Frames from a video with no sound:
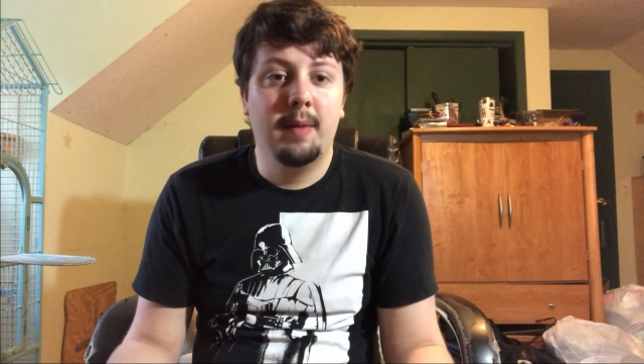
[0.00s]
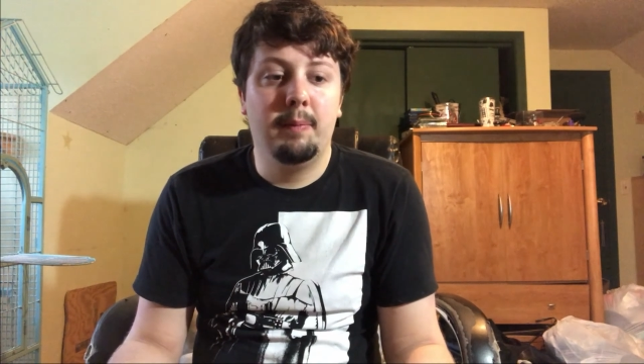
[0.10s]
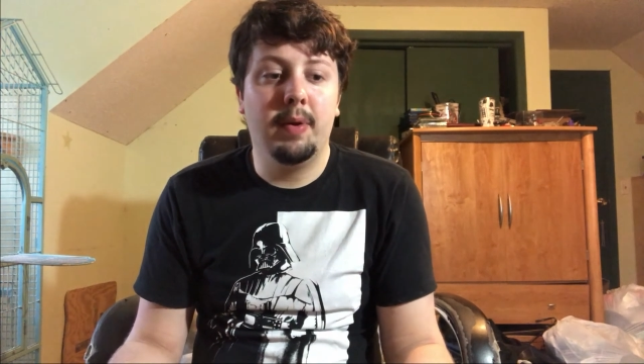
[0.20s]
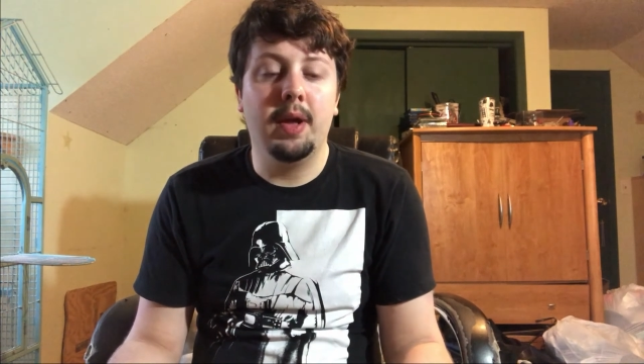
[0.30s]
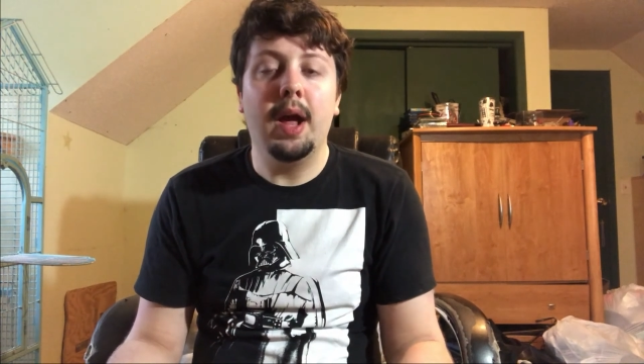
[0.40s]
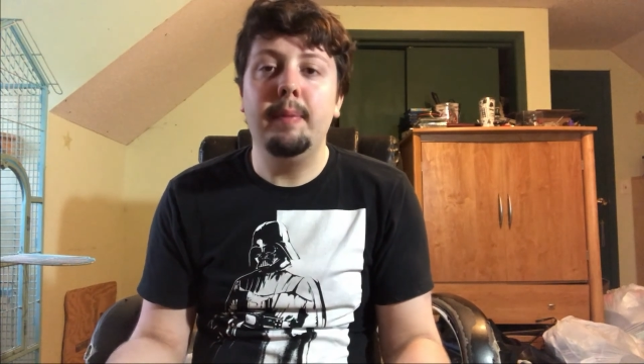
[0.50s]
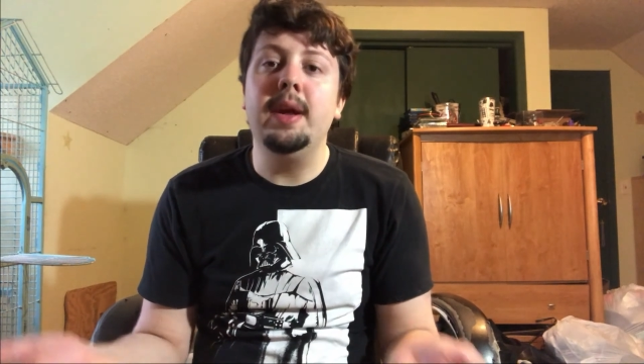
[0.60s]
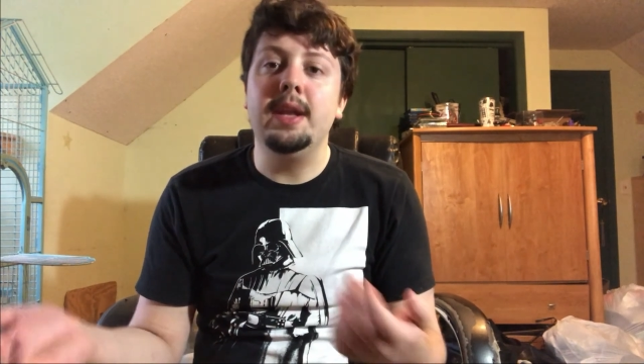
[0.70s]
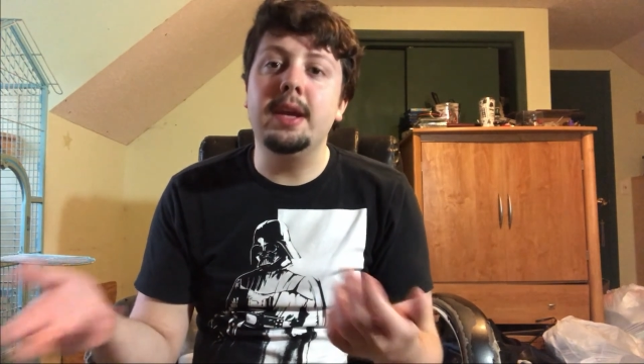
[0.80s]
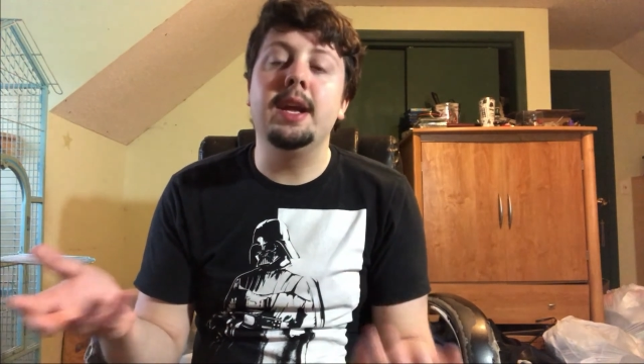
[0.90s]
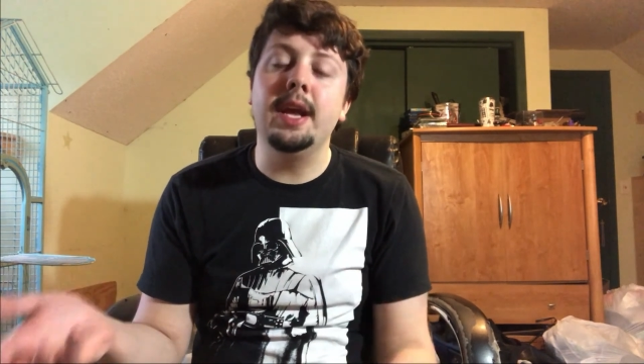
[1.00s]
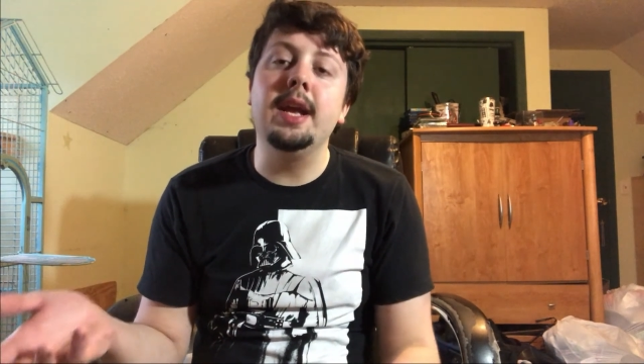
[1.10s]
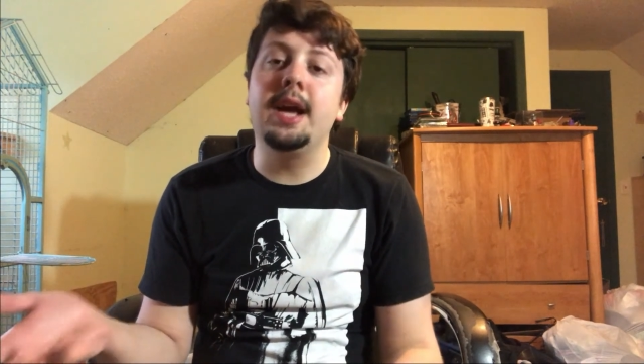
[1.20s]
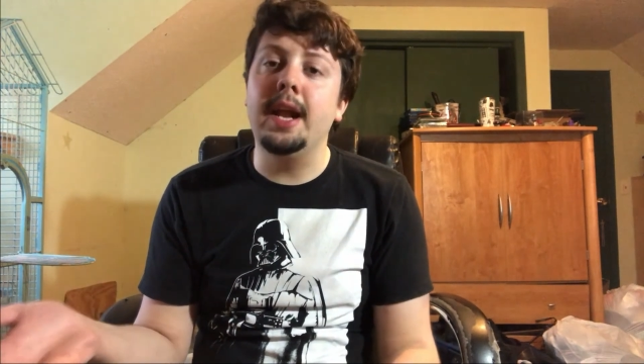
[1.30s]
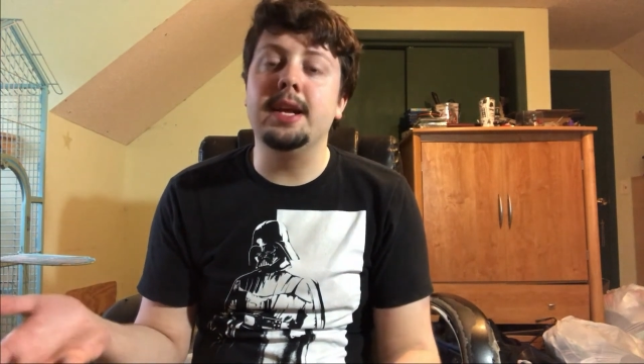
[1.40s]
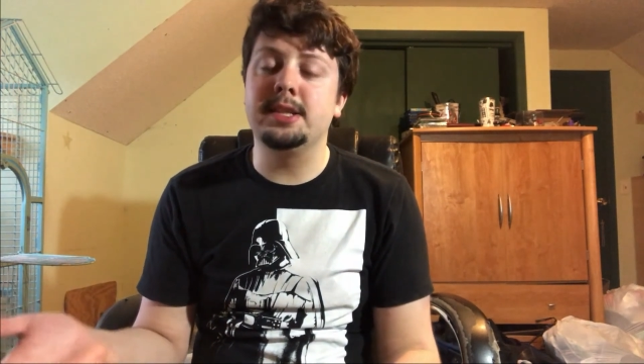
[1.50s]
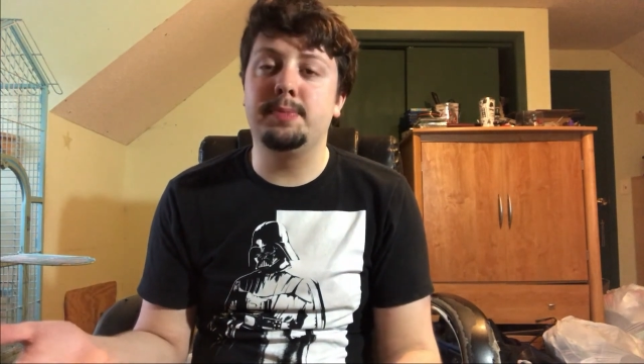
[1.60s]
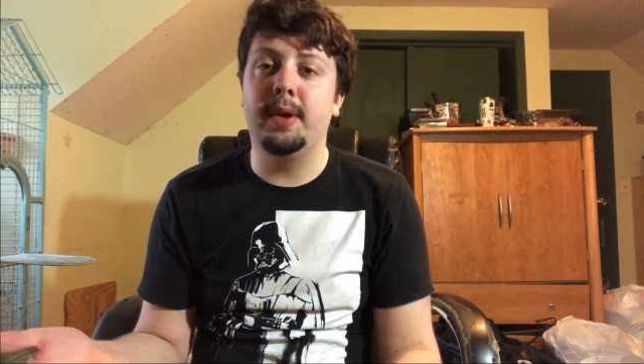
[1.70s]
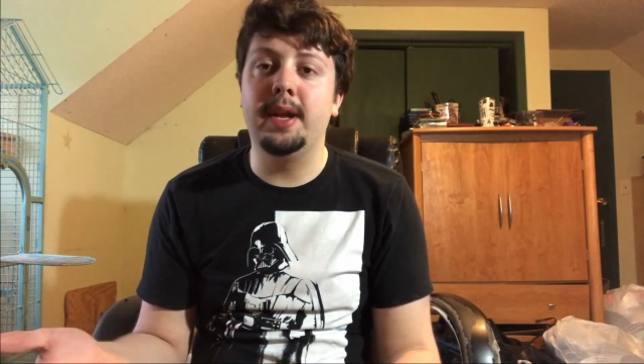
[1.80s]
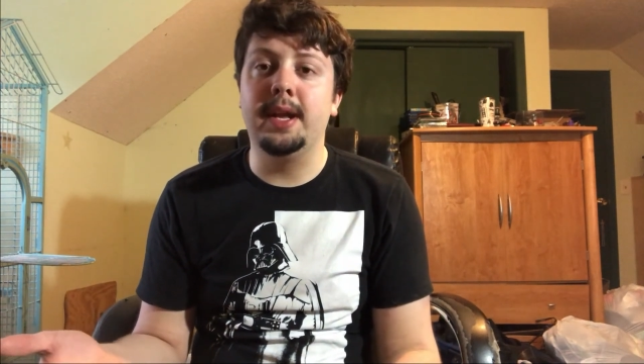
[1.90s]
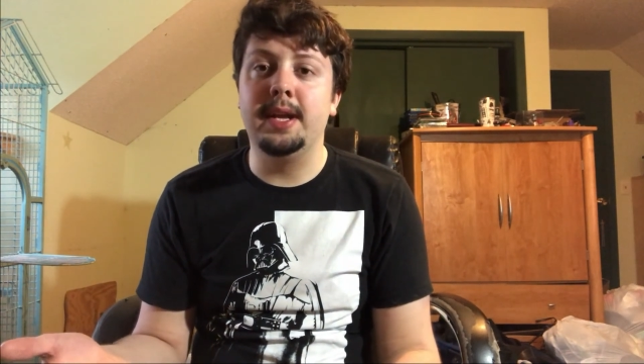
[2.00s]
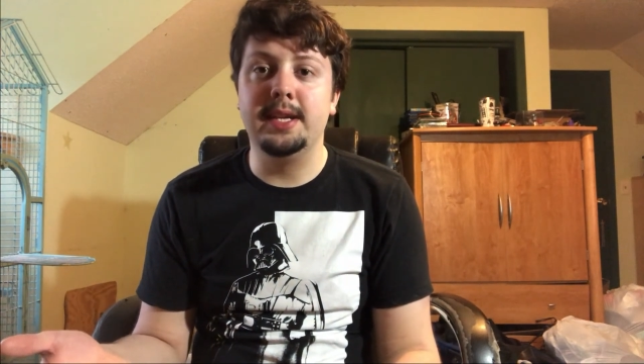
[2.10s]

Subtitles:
But I mean, he kind of explained it.